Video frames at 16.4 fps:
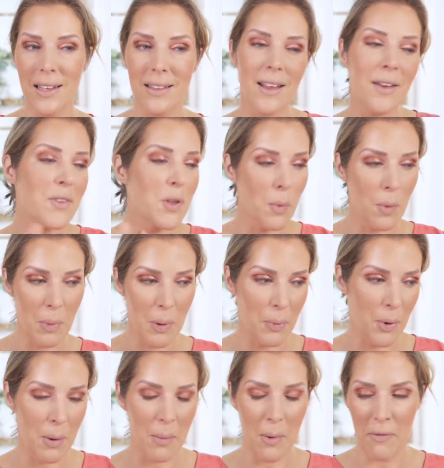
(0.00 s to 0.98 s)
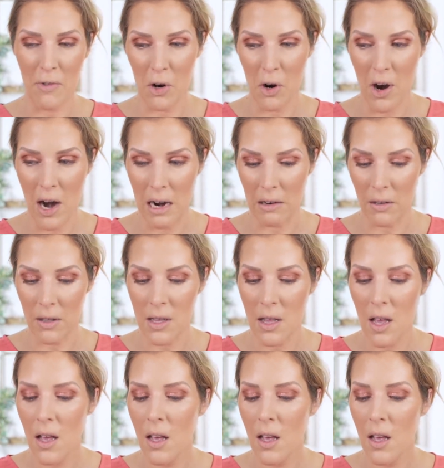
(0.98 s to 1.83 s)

He loves it when people come over to our house.